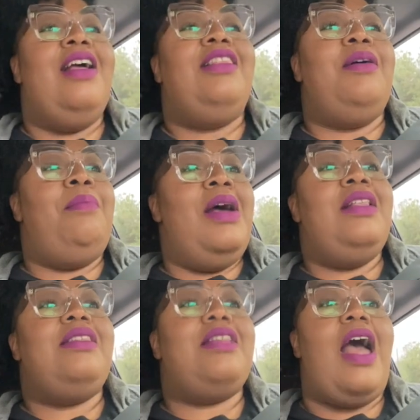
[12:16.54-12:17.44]
the
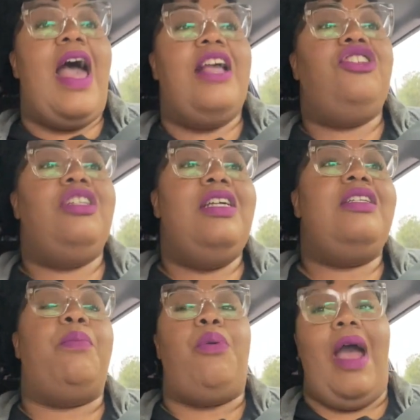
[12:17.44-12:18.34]
months actually
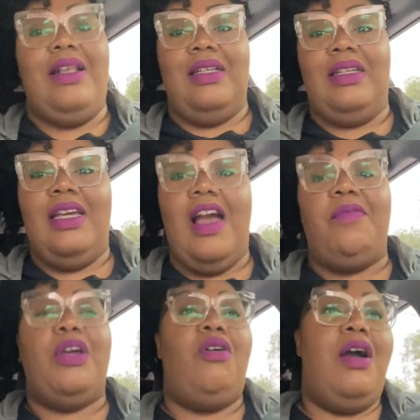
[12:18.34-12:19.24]
surprisingly have
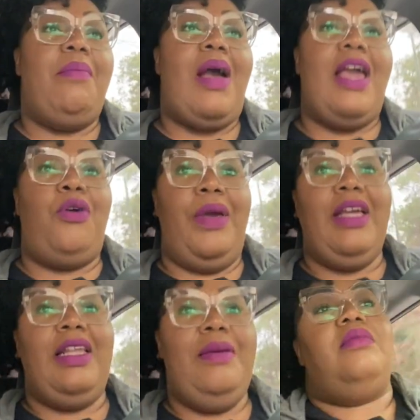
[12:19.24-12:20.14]
been going by
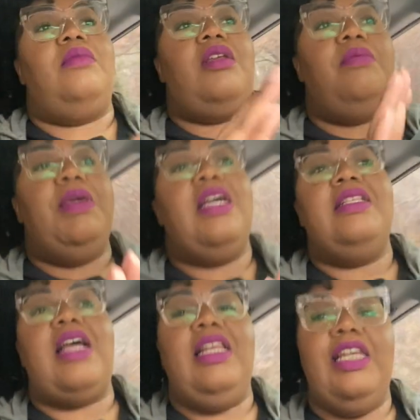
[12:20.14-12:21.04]
quickly,
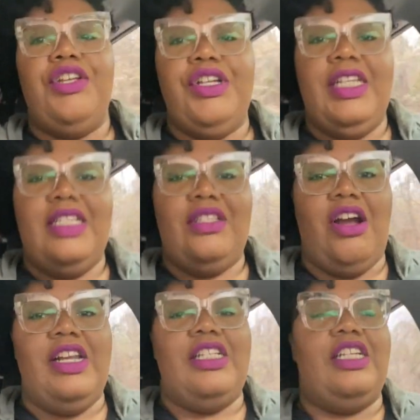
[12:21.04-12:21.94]
because I literally
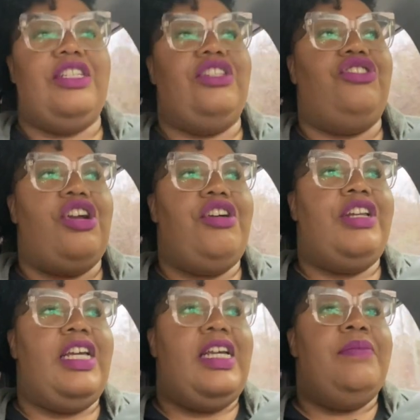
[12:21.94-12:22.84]
started this
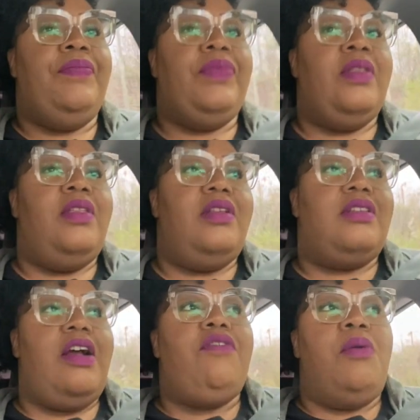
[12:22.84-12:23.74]
journey
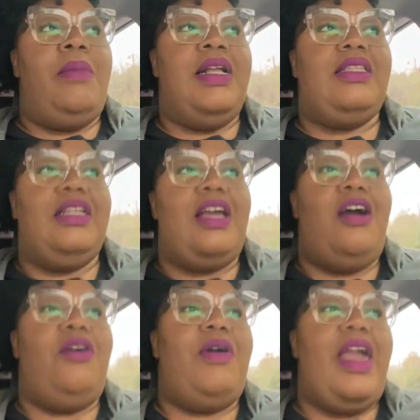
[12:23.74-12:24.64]
several months
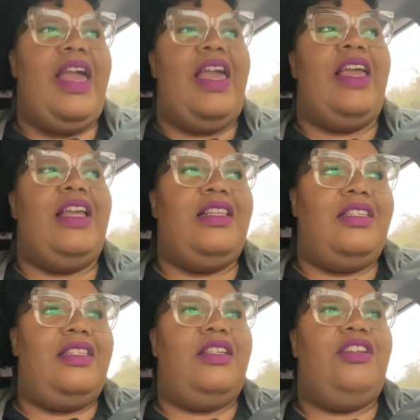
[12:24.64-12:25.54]
ago,
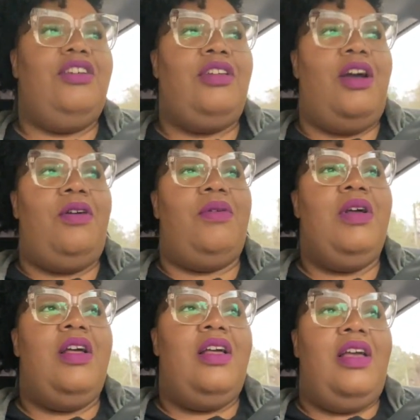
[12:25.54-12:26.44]
and you know,
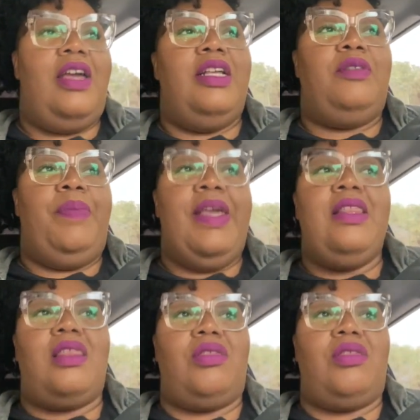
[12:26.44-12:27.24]
it's been